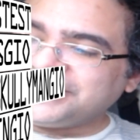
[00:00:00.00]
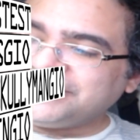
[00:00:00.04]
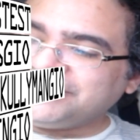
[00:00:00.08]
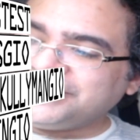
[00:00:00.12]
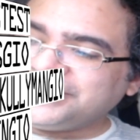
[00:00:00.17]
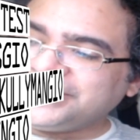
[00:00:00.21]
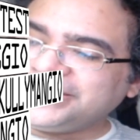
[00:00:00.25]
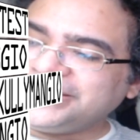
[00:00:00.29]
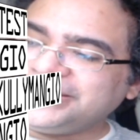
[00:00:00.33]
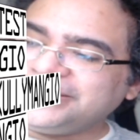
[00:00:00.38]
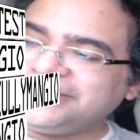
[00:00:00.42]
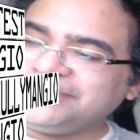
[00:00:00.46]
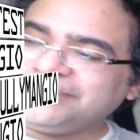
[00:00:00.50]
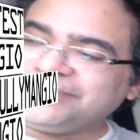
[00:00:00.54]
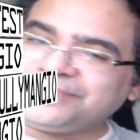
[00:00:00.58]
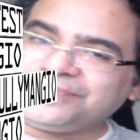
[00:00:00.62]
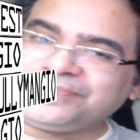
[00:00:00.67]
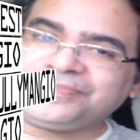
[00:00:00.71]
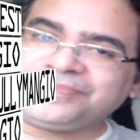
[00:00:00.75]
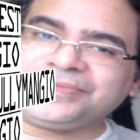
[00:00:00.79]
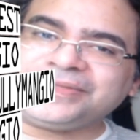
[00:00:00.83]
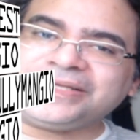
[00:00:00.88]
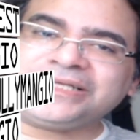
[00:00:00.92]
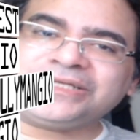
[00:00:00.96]
But
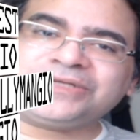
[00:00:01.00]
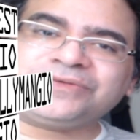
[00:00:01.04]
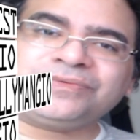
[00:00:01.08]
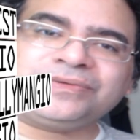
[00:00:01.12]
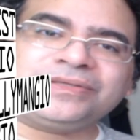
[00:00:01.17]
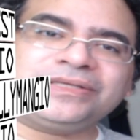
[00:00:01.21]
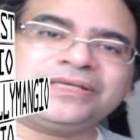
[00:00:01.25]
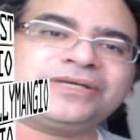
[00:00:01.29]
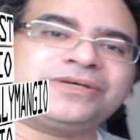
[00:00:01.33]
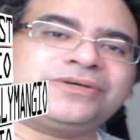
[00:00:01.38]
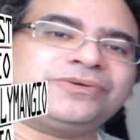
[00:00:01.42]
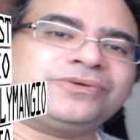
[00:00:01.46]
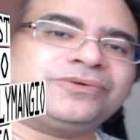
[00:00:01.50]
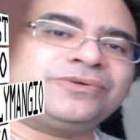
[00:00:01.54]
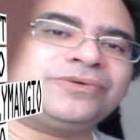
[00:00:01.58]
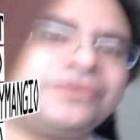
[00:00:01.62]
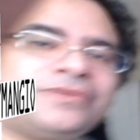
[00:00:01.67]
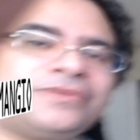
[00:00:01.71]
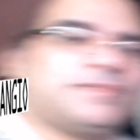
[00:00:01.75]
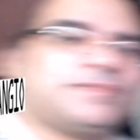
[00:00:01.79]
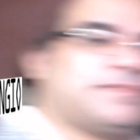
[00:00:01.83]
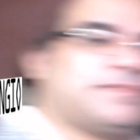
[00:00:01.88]
that's really cool.